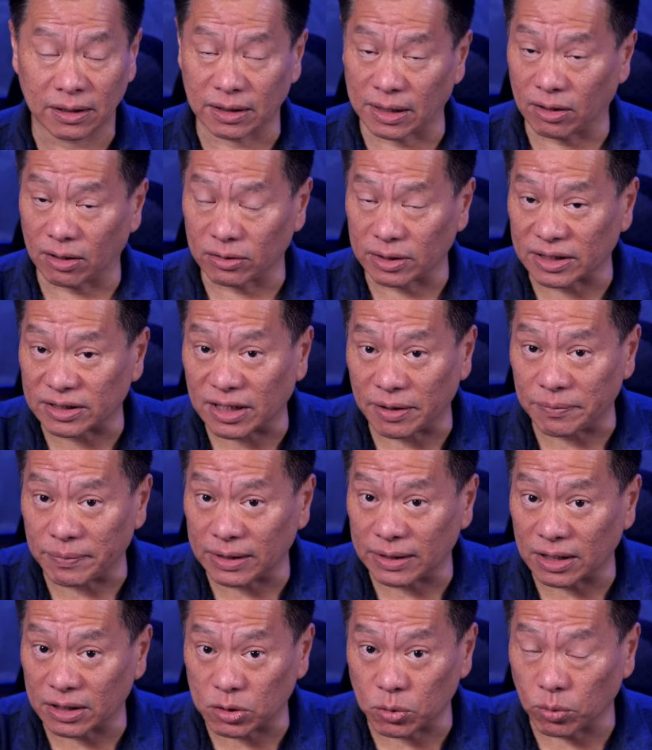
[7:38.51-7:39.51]
Now, does that
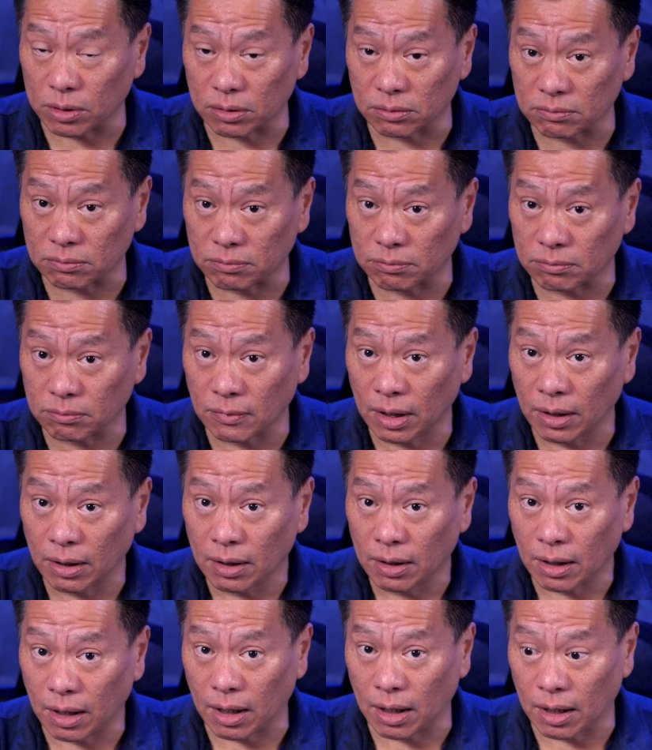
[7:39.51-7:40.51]
mean that you won't
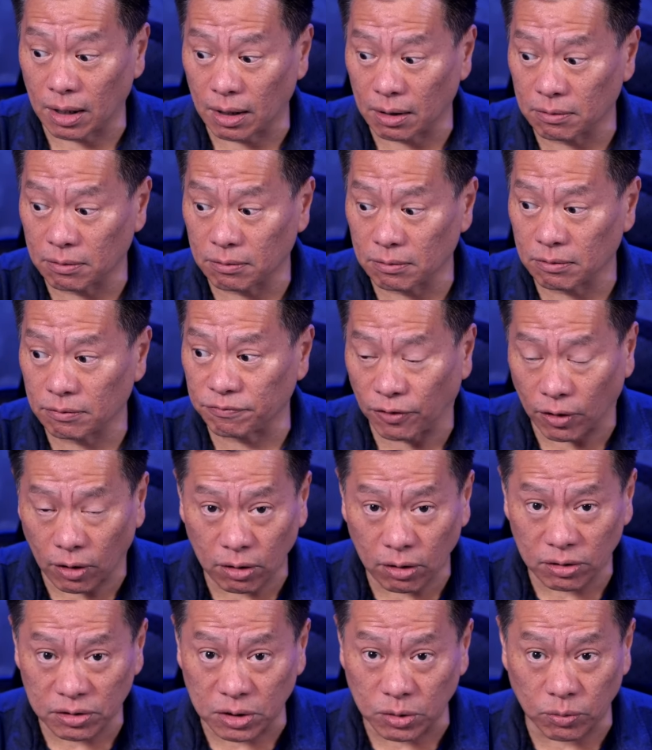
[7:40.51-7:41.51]

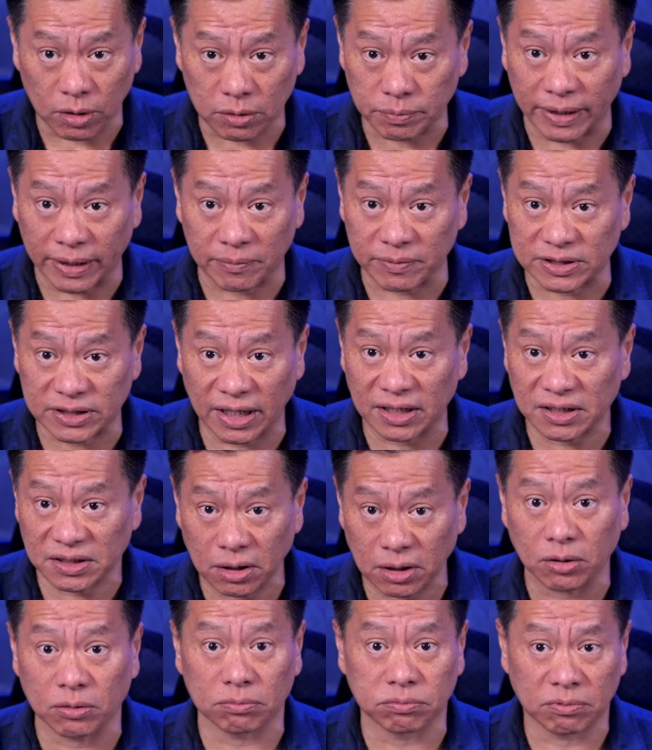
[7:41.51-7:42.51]
fall, you won't make
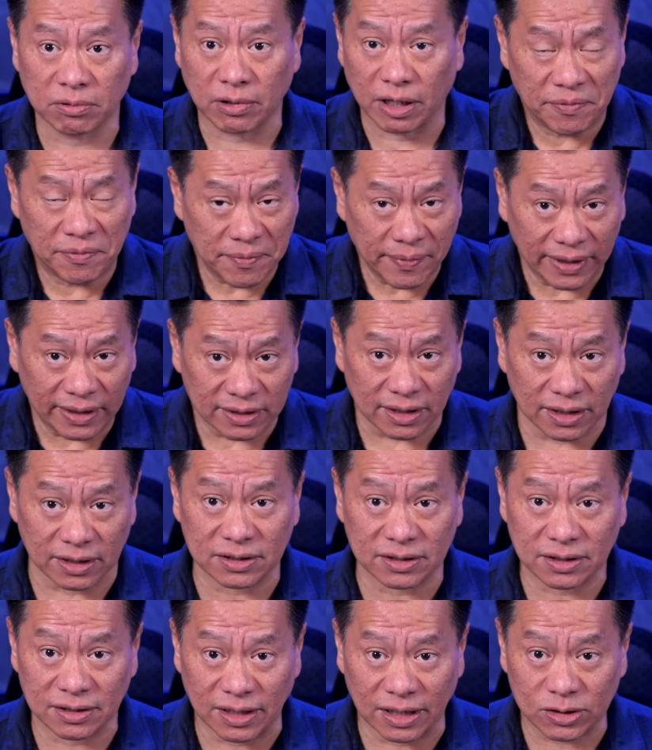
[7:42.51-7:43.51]
mistakes? No, everybody does.